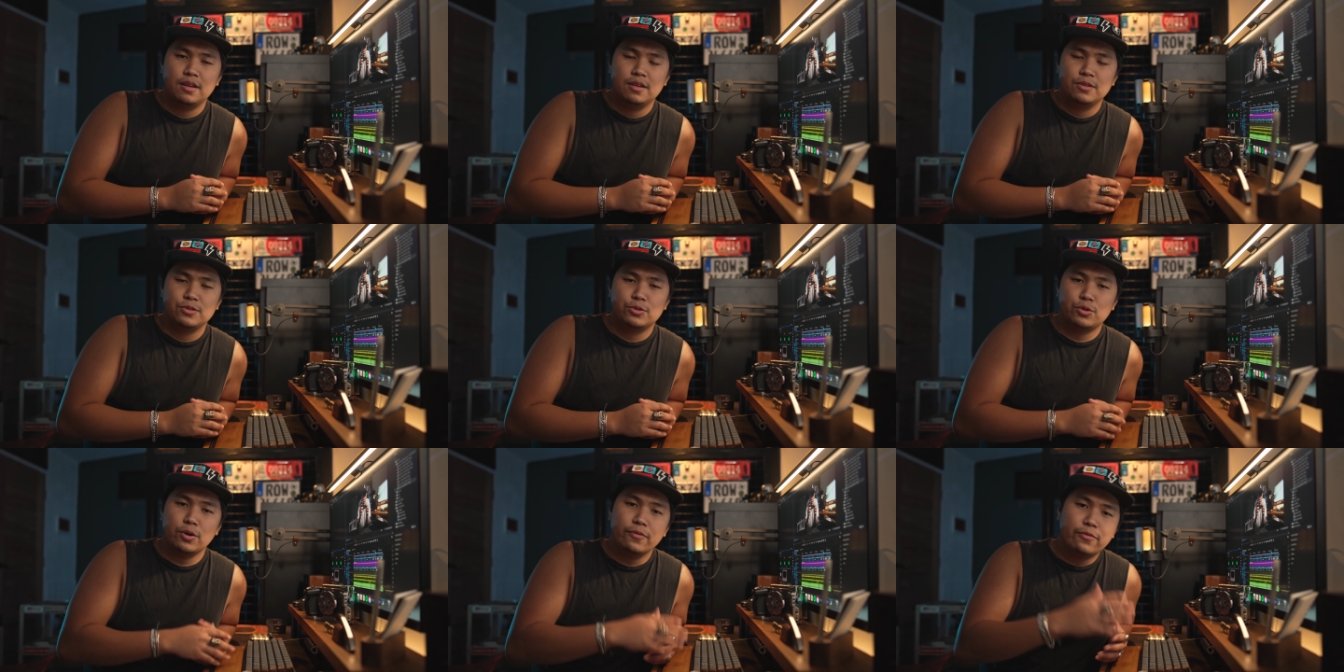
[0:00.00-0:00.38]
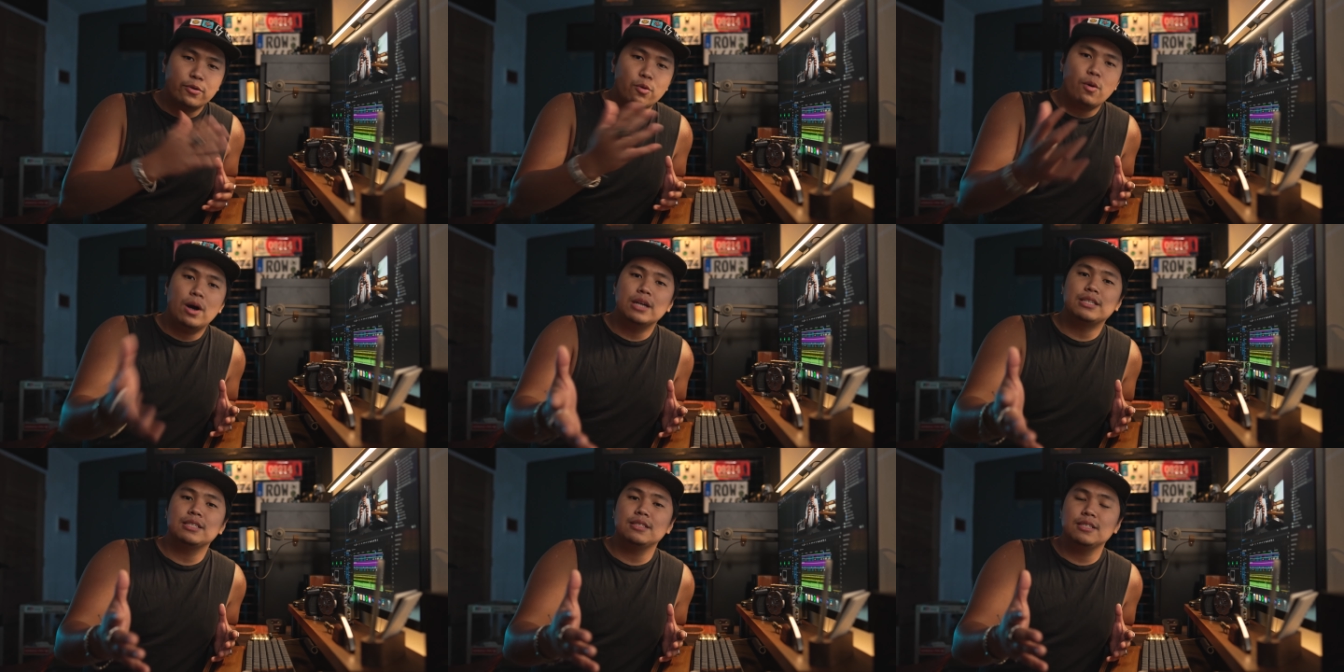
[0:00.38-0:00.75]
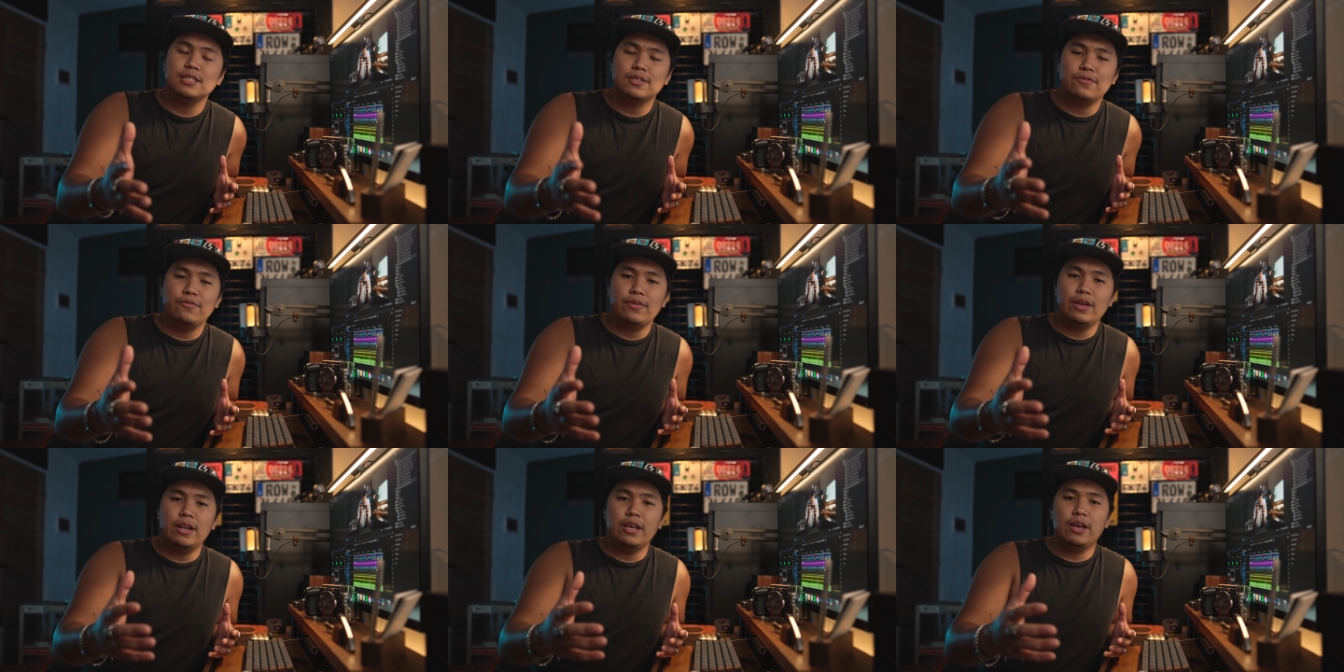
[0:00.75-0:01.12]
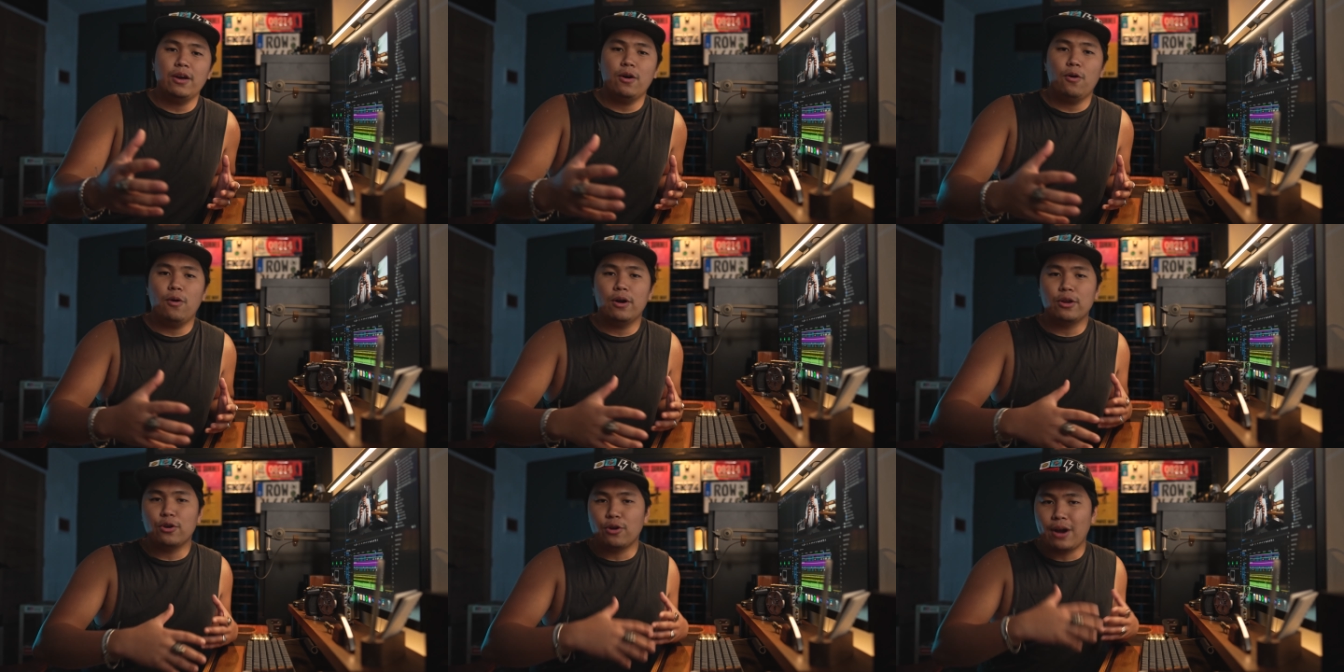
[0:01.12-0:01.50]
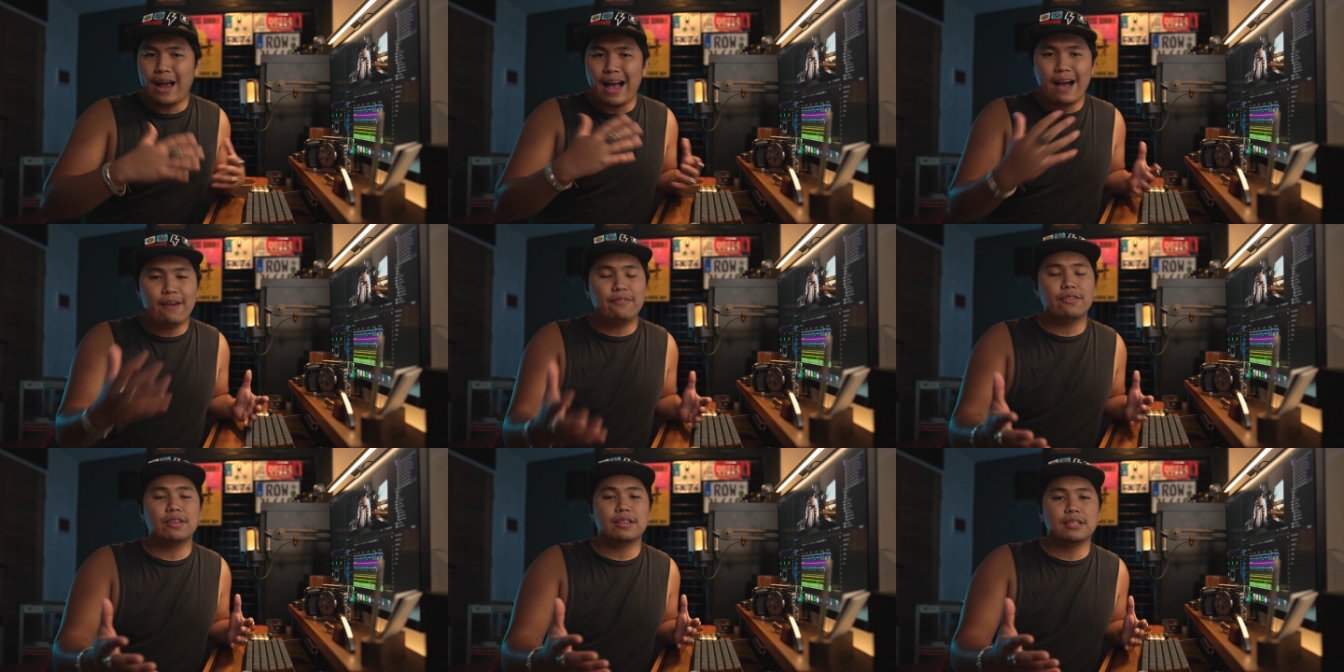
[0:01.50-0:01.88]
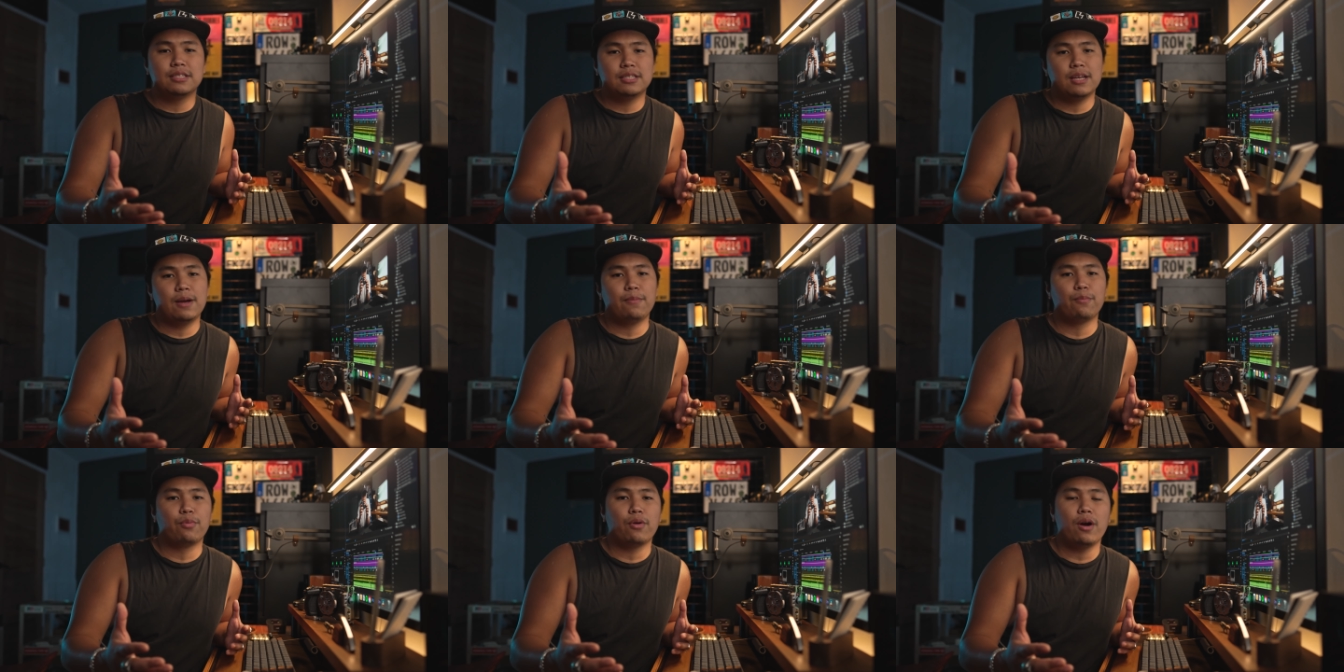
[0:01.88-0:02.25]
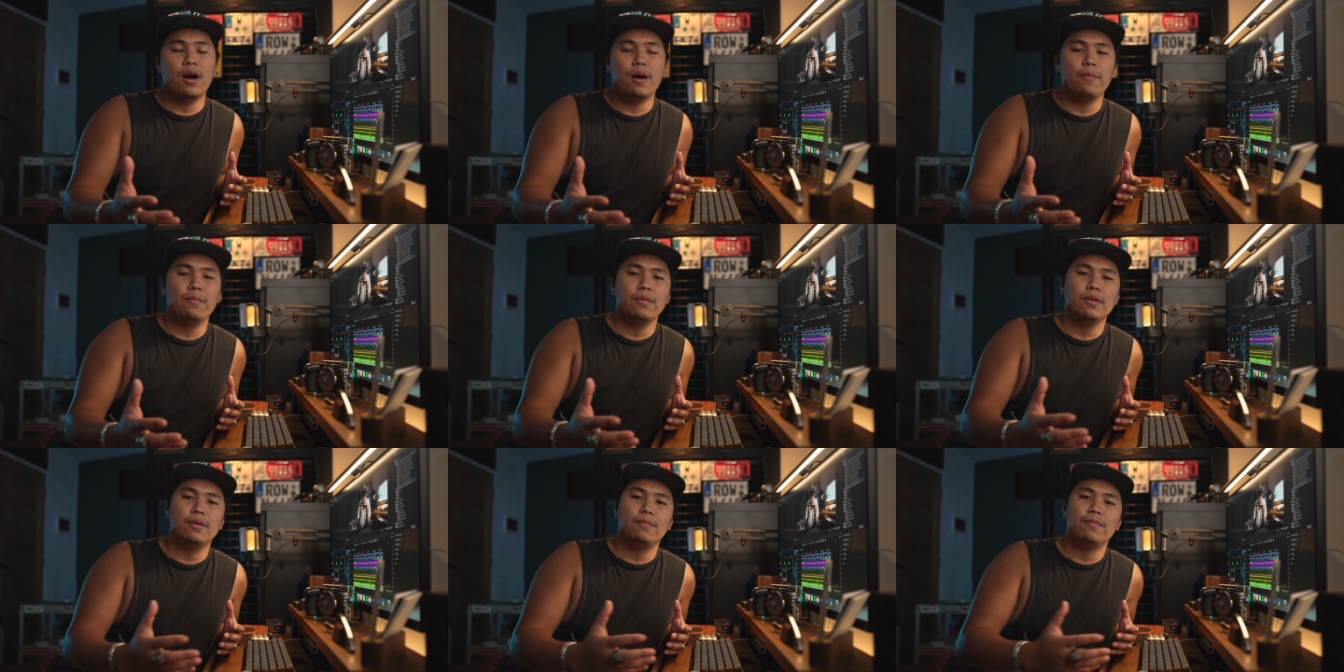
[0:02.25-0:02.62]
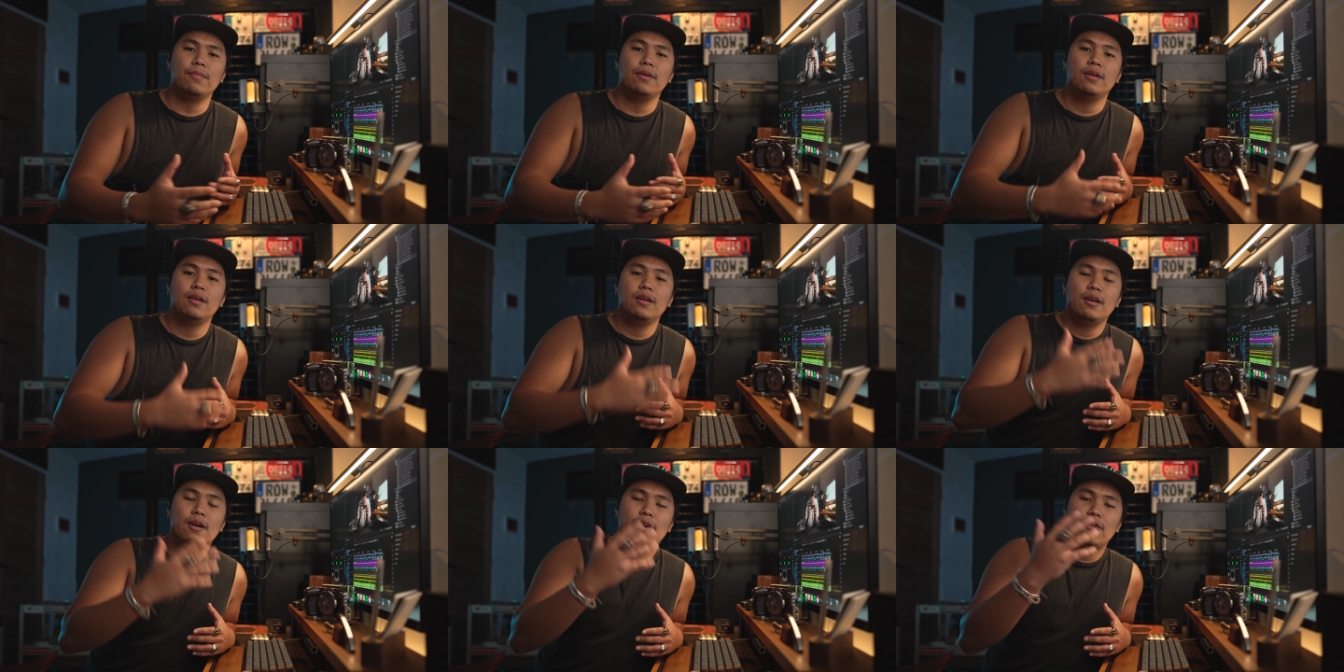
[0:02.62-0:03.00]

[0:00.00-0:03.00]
So if you're watching this video and you're having the same problem,